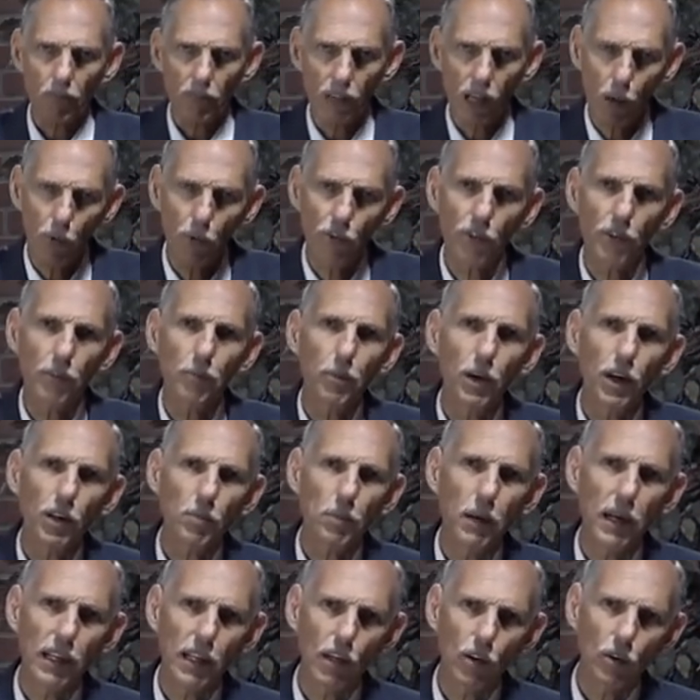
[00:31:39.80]
I was impressed
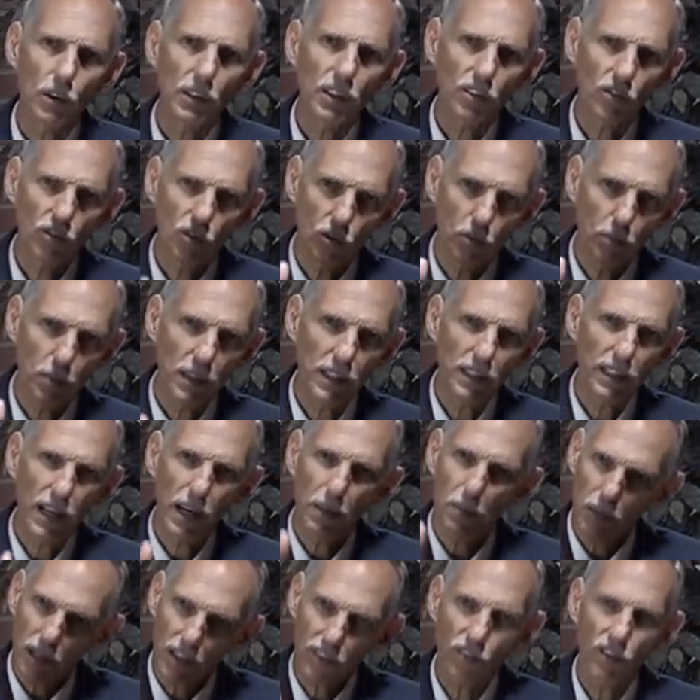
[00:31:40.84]
by the Lord just to spend
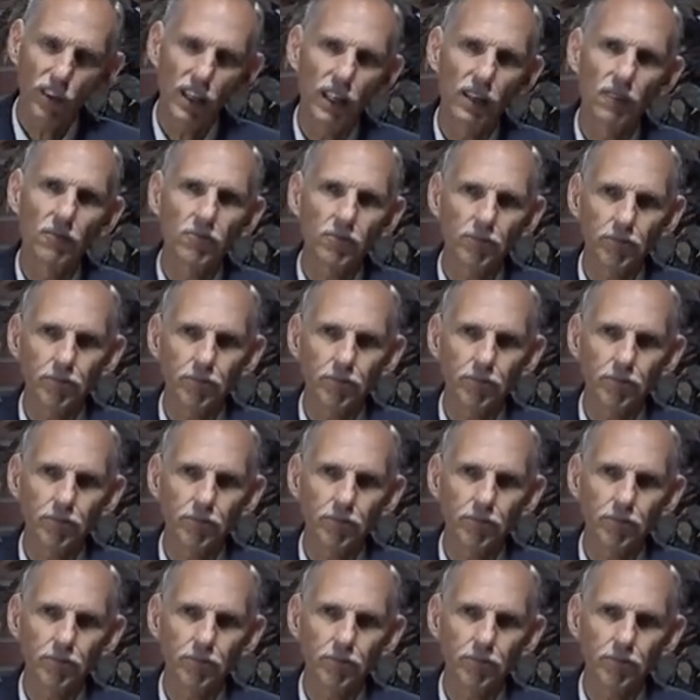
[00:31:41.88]
time listening